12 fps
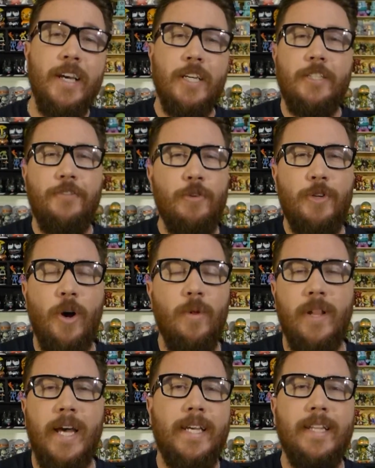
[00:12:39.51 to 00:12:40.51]
Because if you
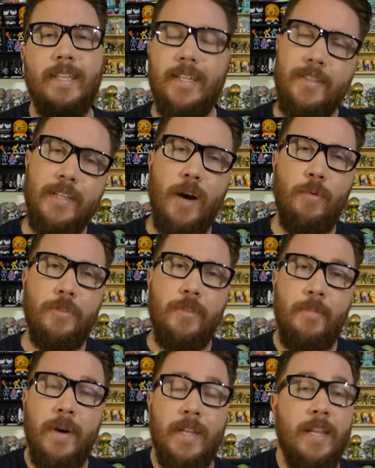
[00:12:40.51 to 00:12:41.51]
don't like it, then it's not worth
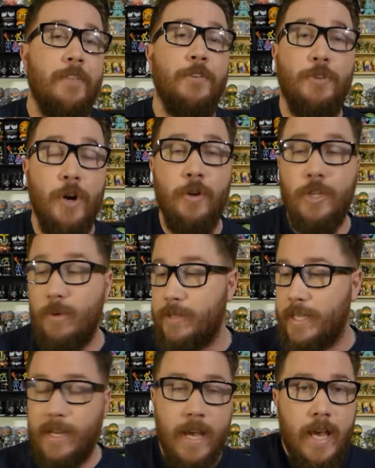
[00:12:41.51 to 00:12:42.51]
the money. And if you don't
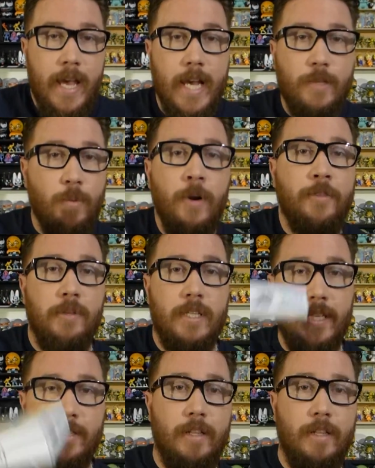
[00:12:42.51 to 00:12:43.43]
use it, it's worthless.